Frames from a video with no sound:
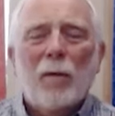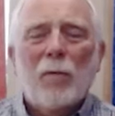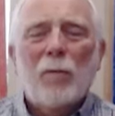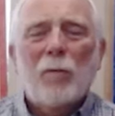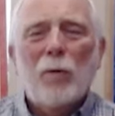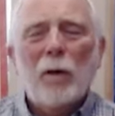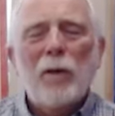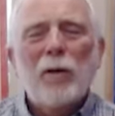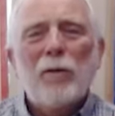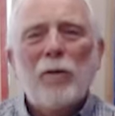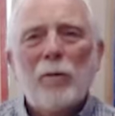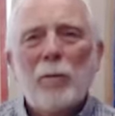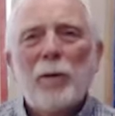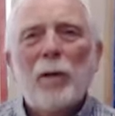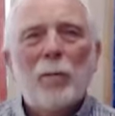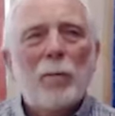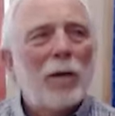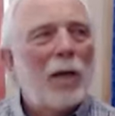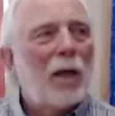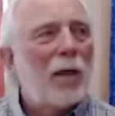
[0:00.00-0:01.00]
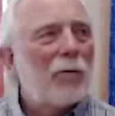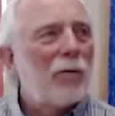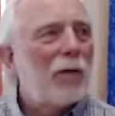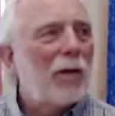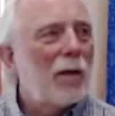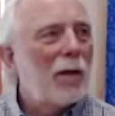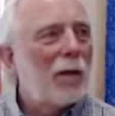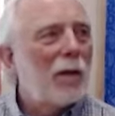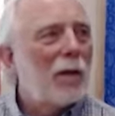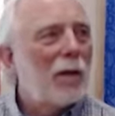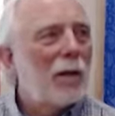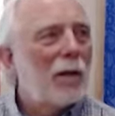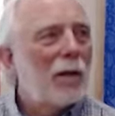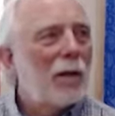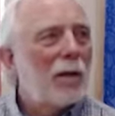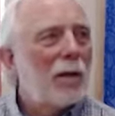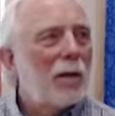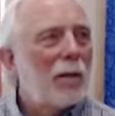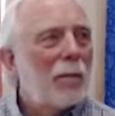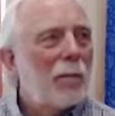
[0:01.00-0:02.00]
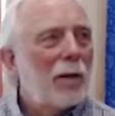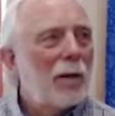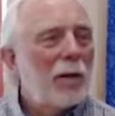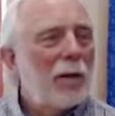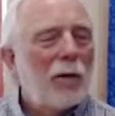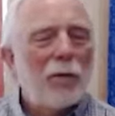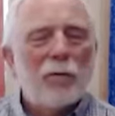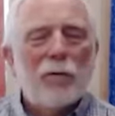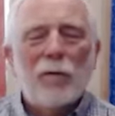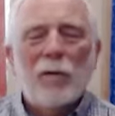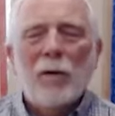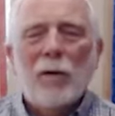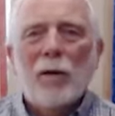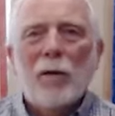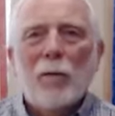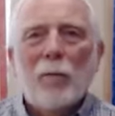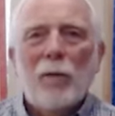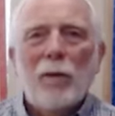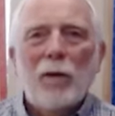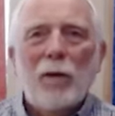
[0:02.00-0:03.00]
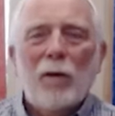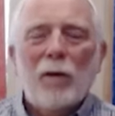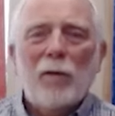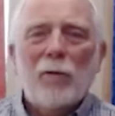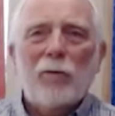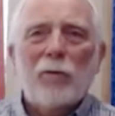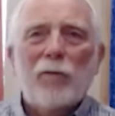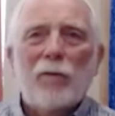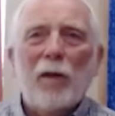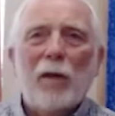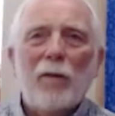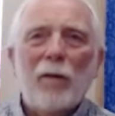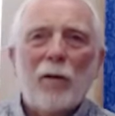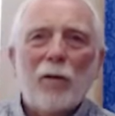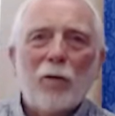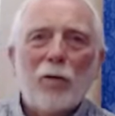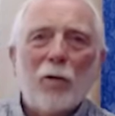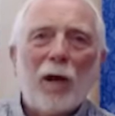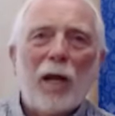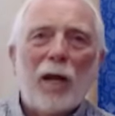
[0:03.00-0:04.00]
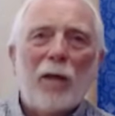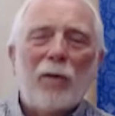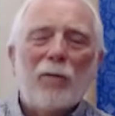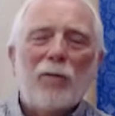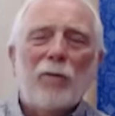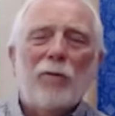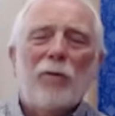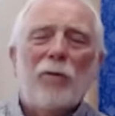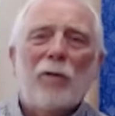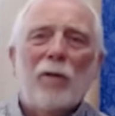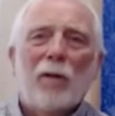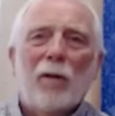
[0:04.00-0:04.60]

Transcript: really to be a blessing. Because when you can extend the grace,